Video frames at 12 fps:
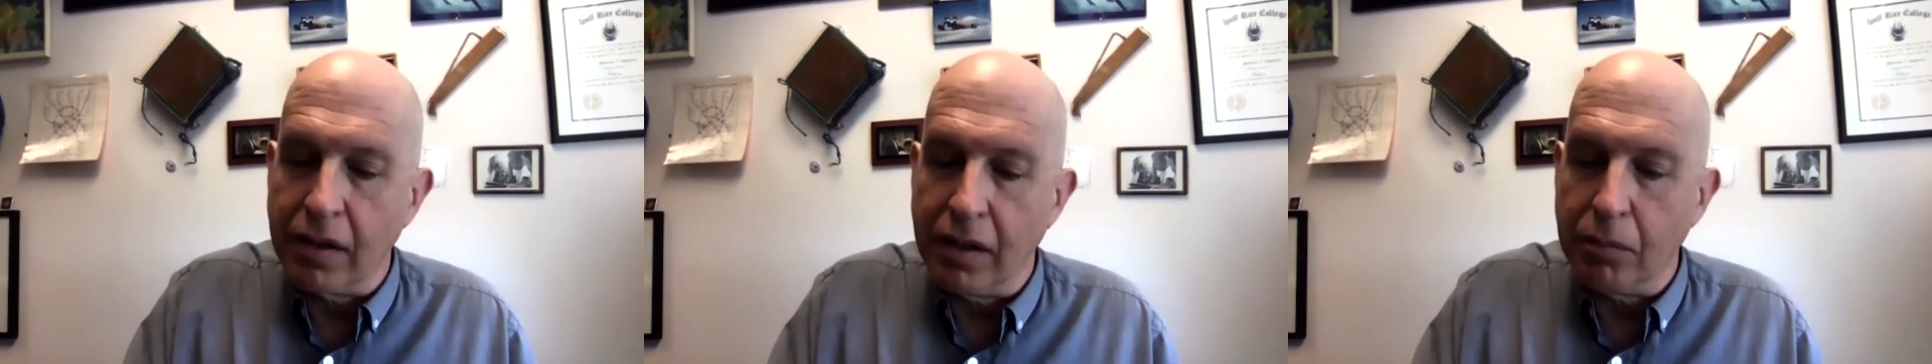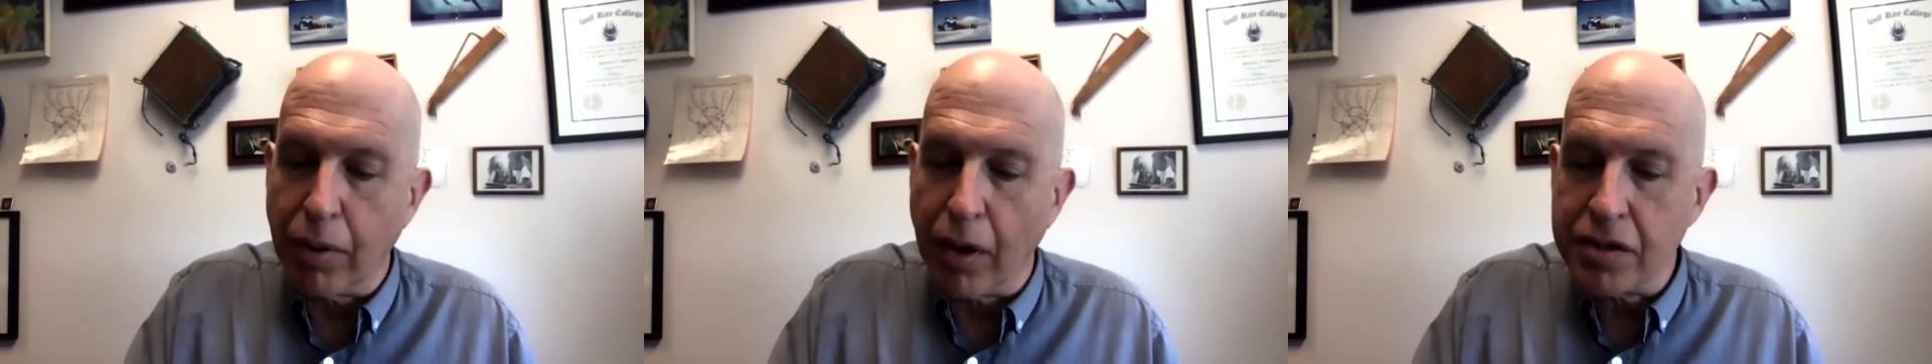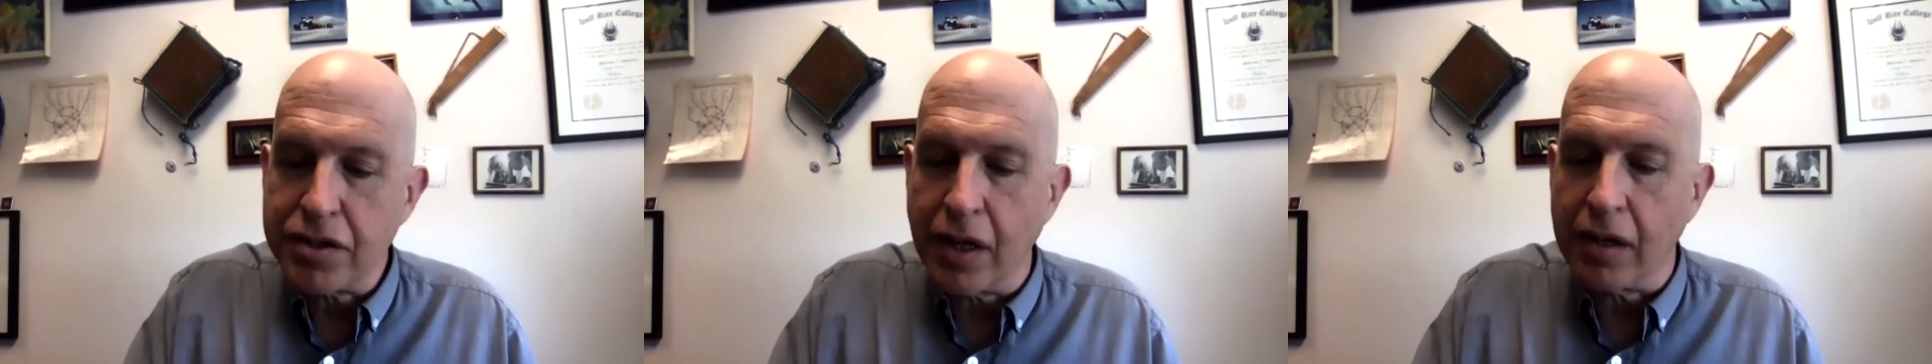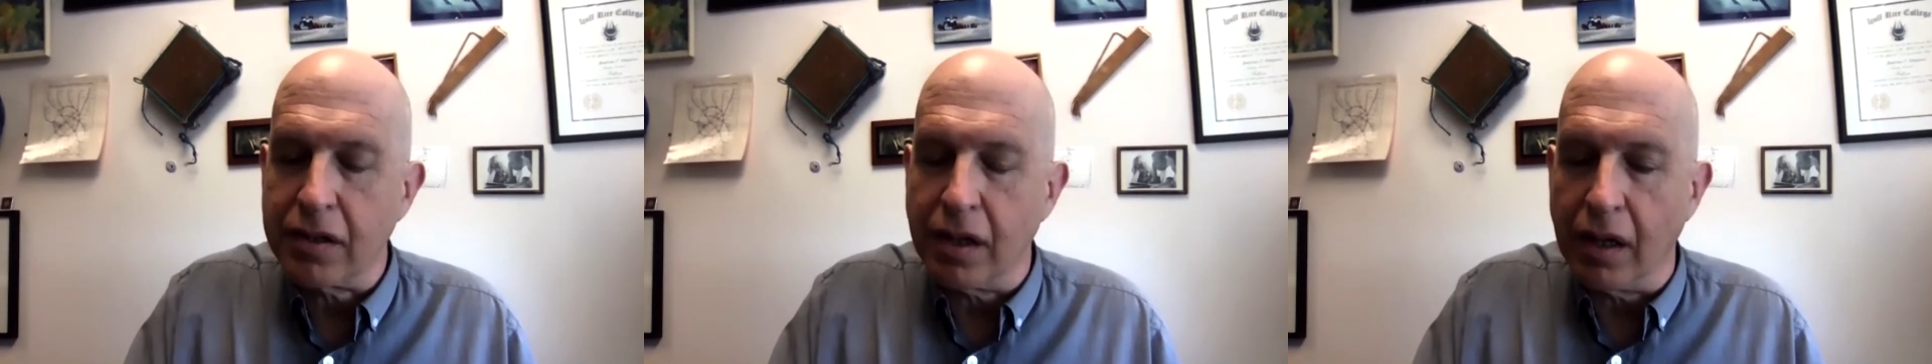
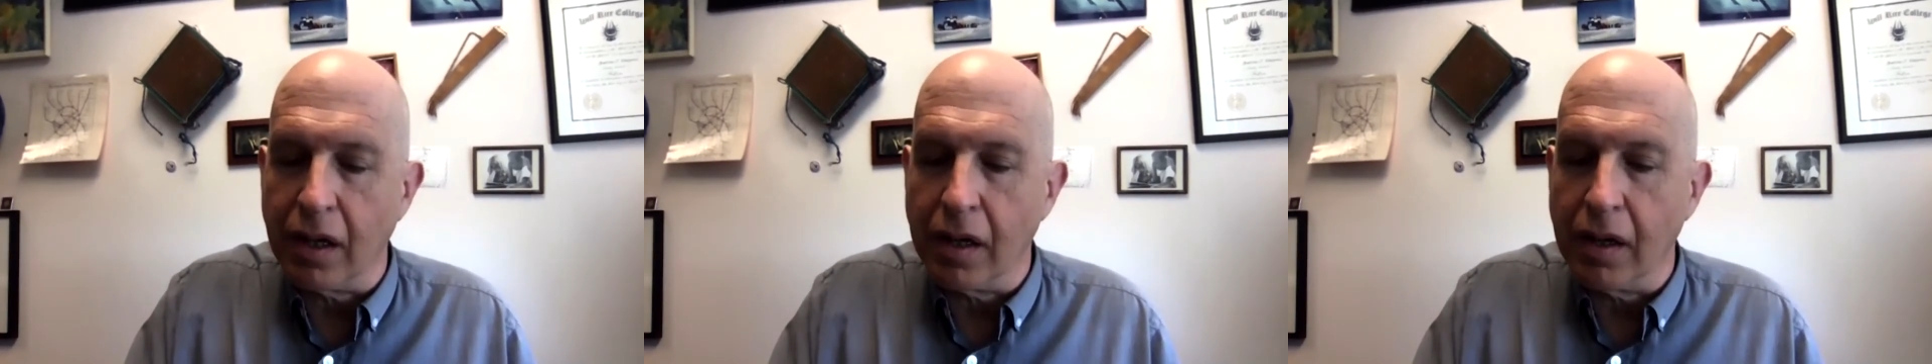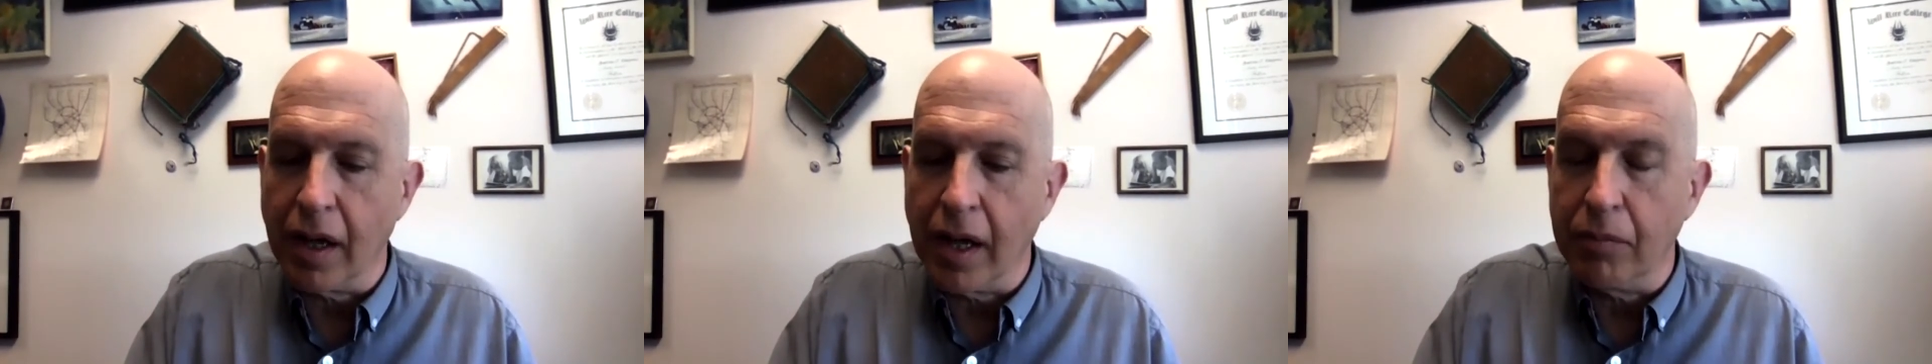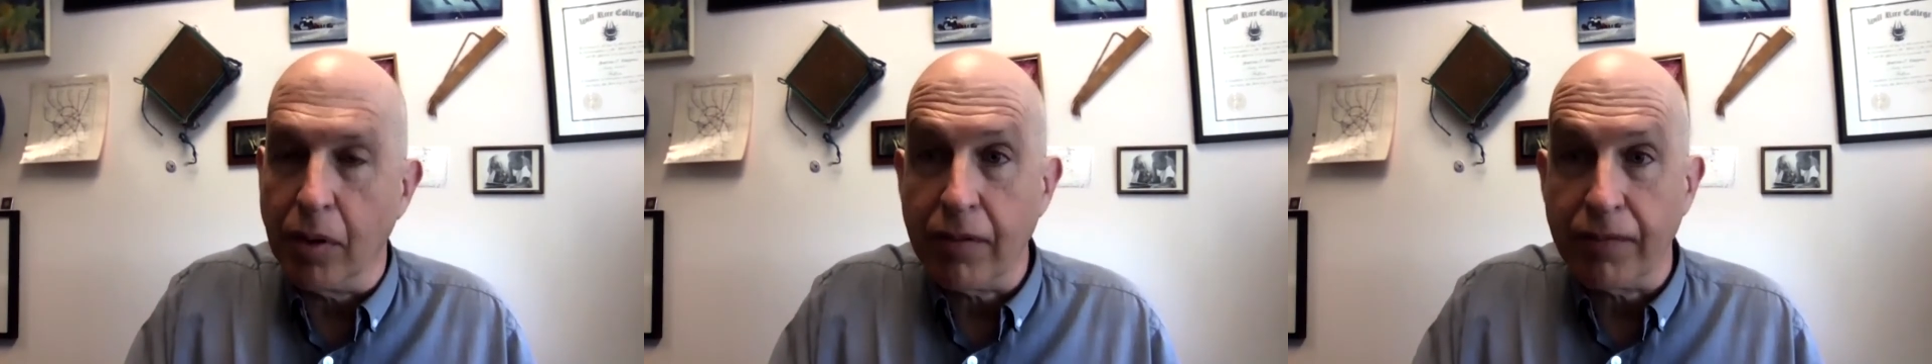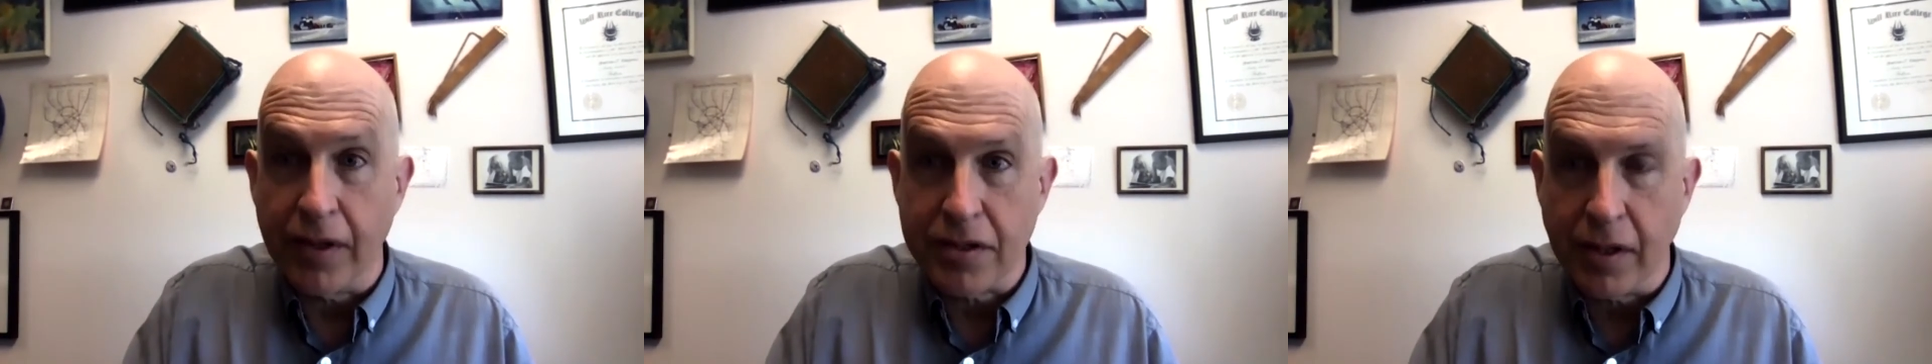project and
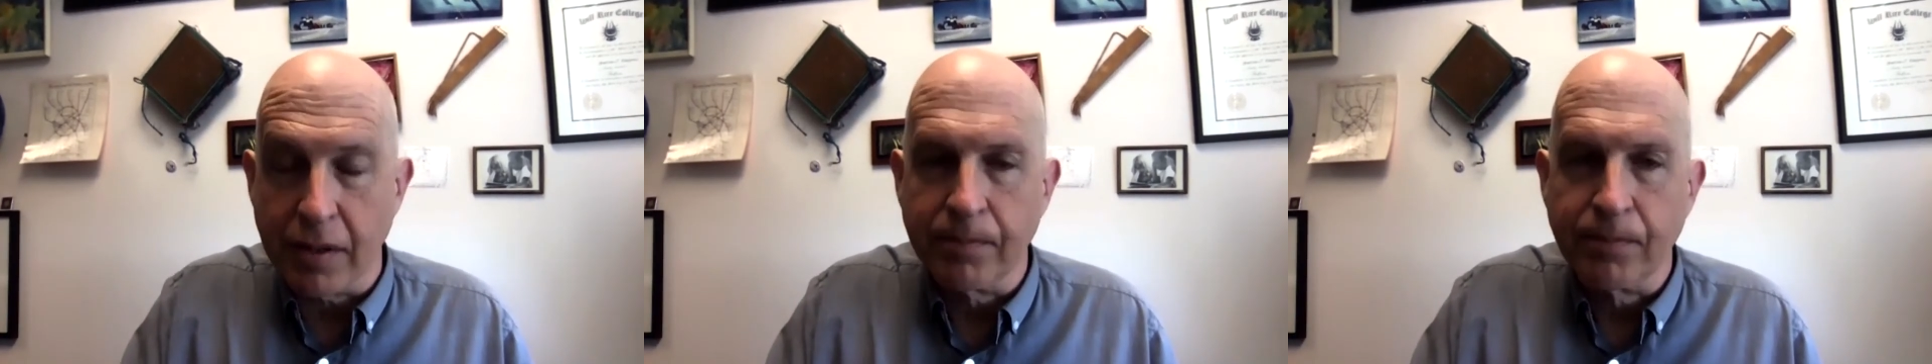motivates it.